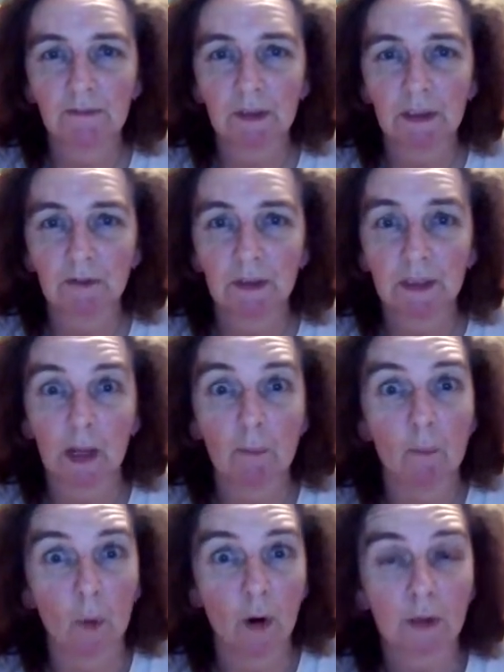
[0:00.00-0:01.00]
theory
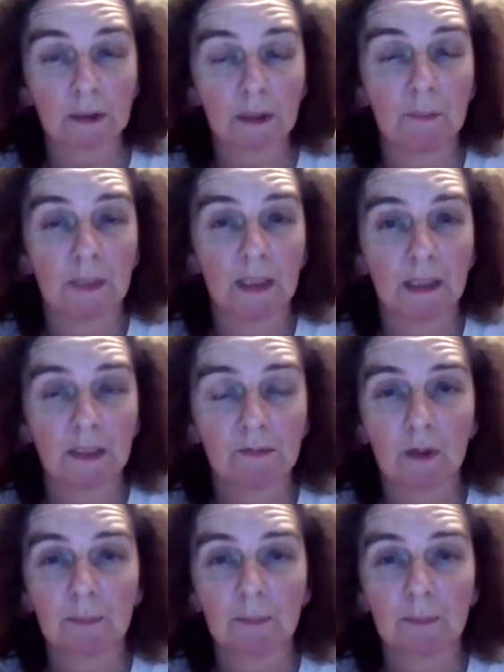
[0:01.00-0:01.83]
and works, I believe.